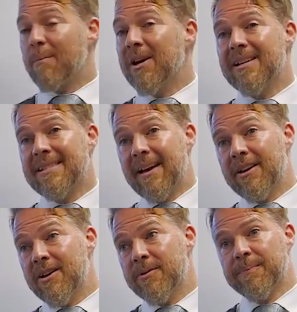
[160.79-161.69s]
I'm here to tell
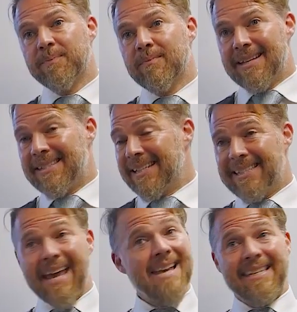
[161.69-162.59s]
you,
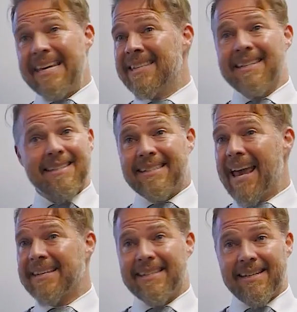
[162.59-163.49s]
success isn't
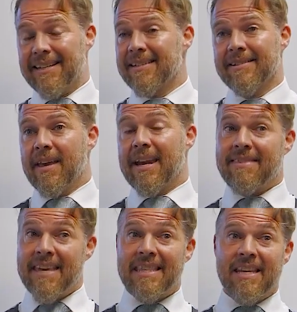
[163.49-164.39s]
sexy. And I
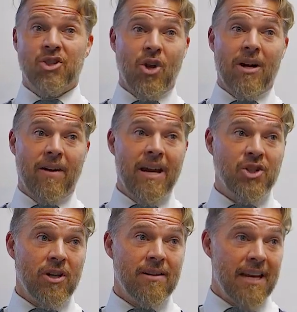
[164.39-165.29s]
think this
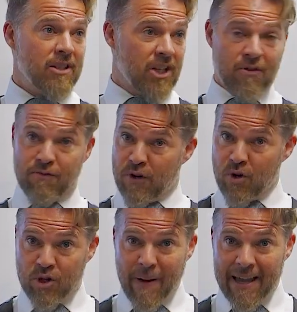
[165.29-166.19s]
generation is
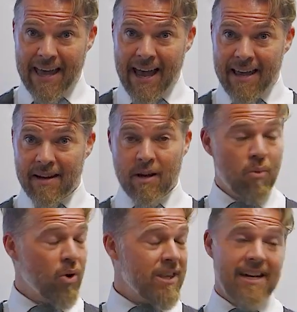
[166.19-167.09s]
confused by that
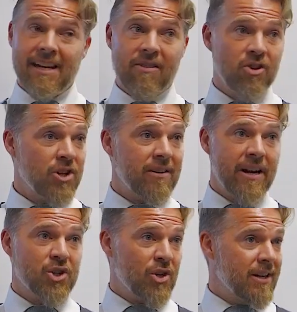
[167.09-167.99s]
more than any other
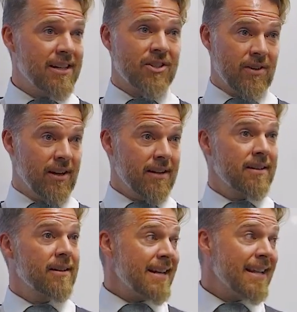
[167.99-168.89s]
generation in history.
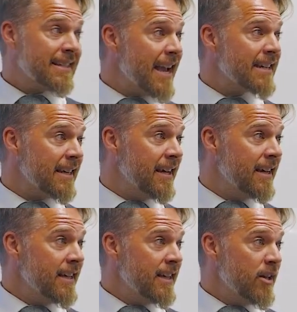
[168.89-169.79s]
It's not
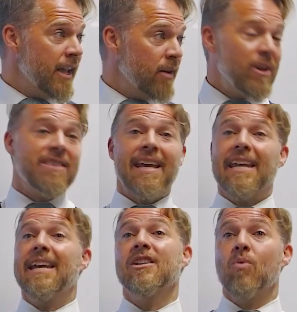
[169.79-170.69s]
sexy, and we think
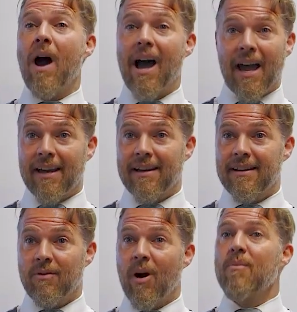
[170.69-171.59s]
it is. Why?
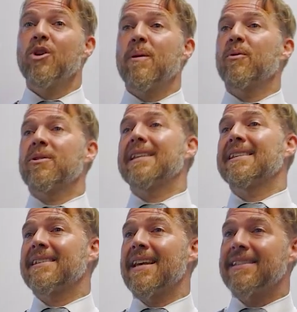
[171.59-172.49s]
Why do most people think
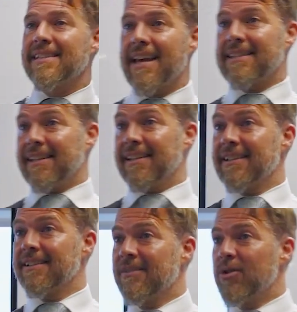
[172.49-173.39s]
success is sexy?
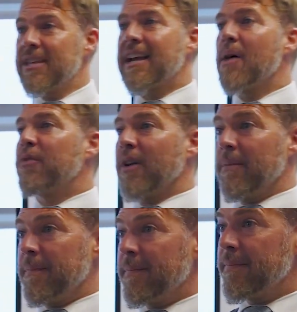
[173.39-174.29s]
Where does that come
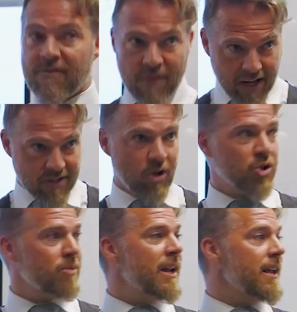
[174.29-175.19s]
from? Fucking
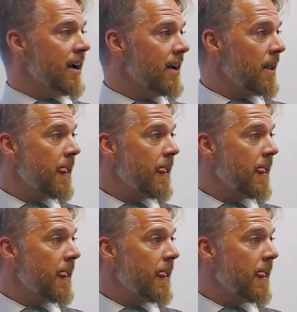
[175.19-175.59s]
social media.